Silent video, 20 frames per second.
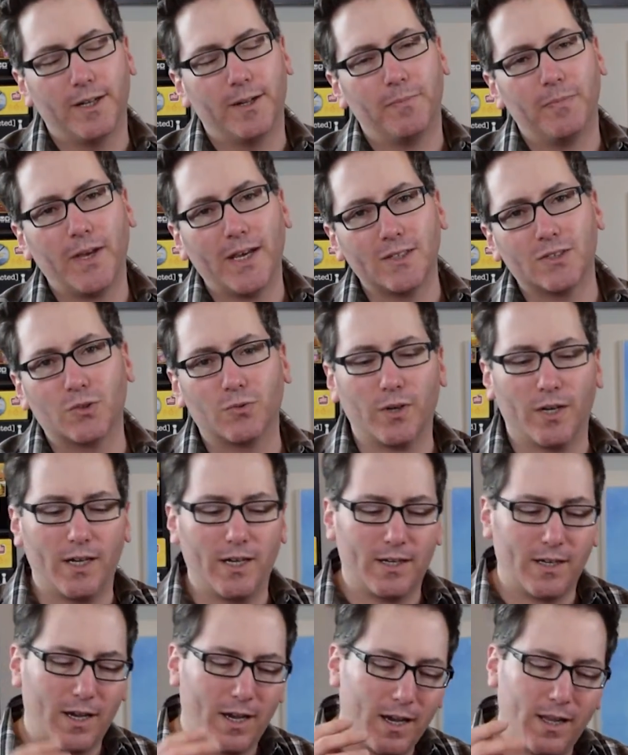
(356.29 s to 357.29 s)
That's
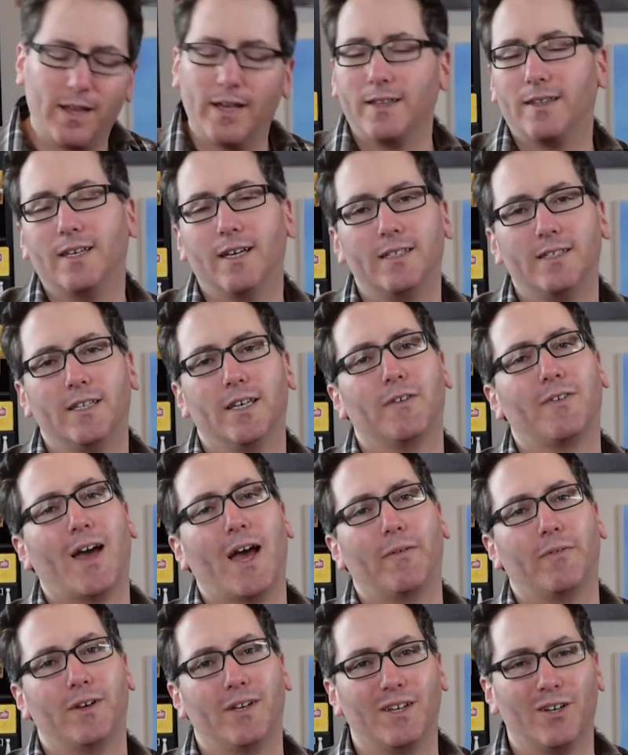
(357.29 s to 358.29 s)
great. I like the idea of
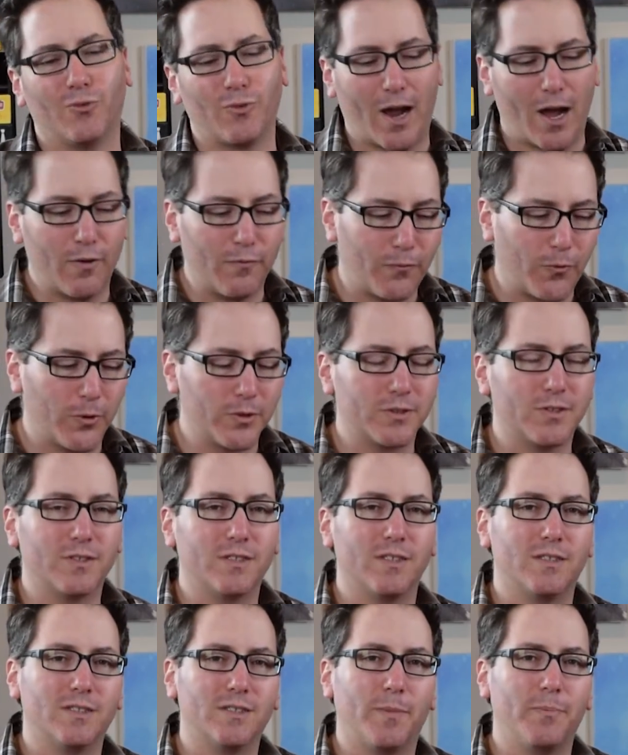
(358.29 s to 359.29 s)
having ground forces.
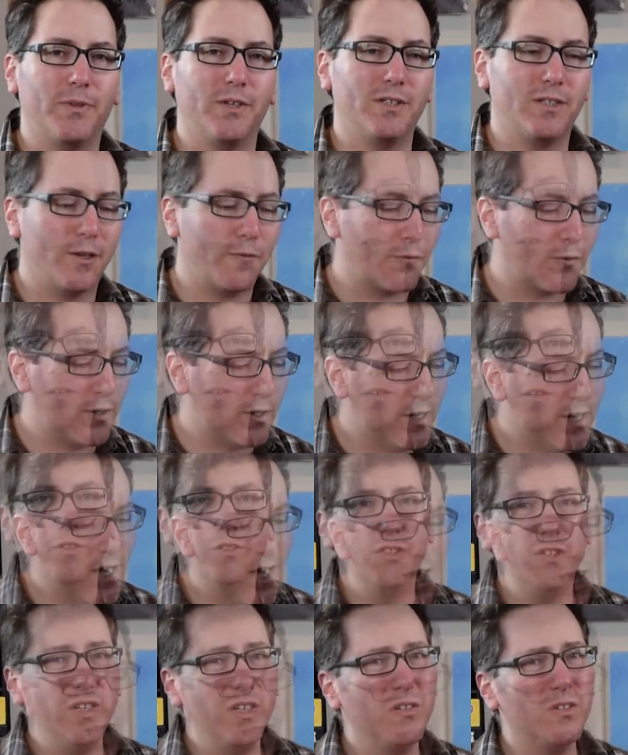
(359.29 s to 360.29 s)
It's something different.
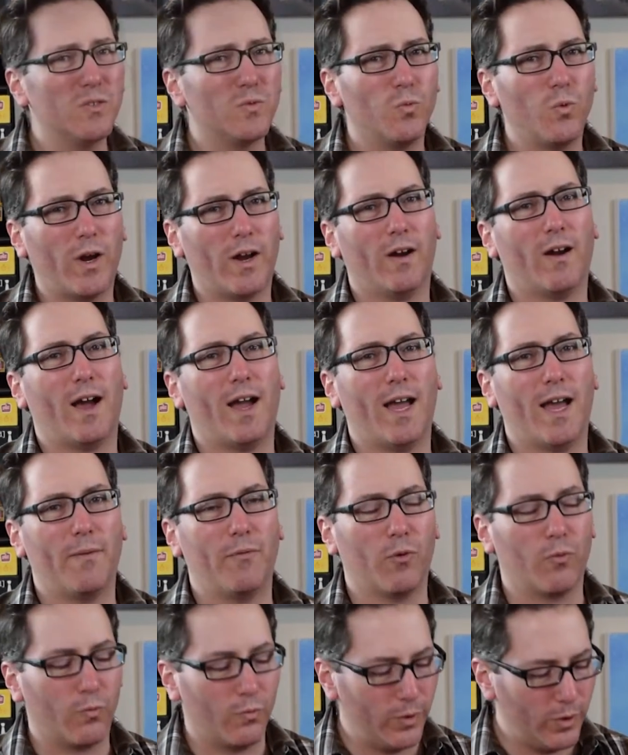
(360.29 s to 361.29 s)
So here's where I have
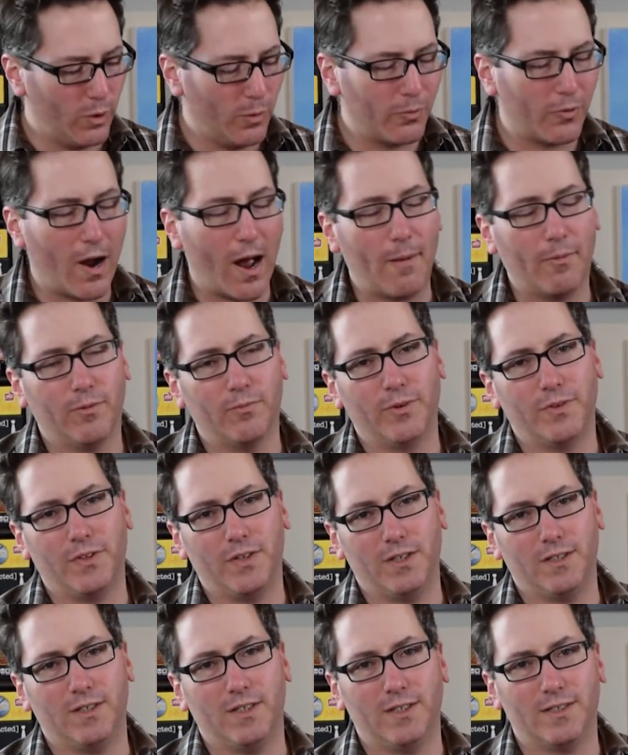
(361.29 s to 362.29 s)
a real problem with
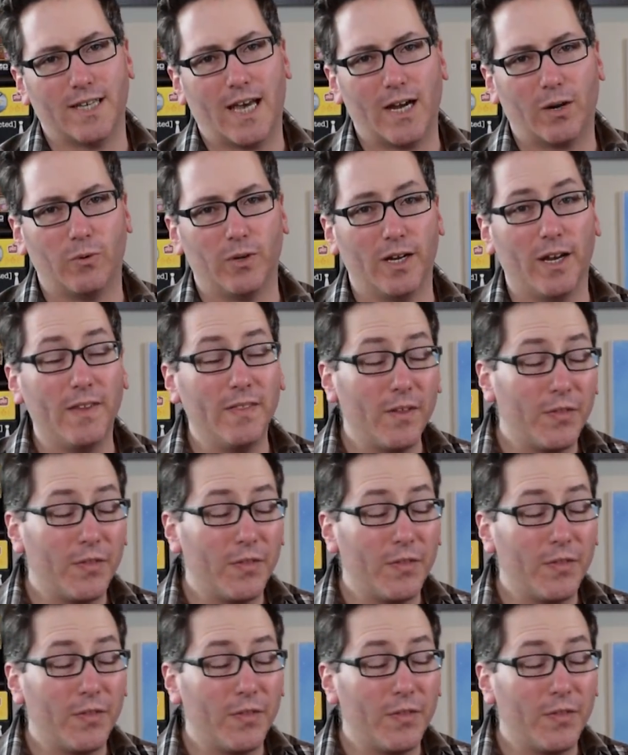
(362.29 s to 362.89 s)
D&D Attack Wing. And the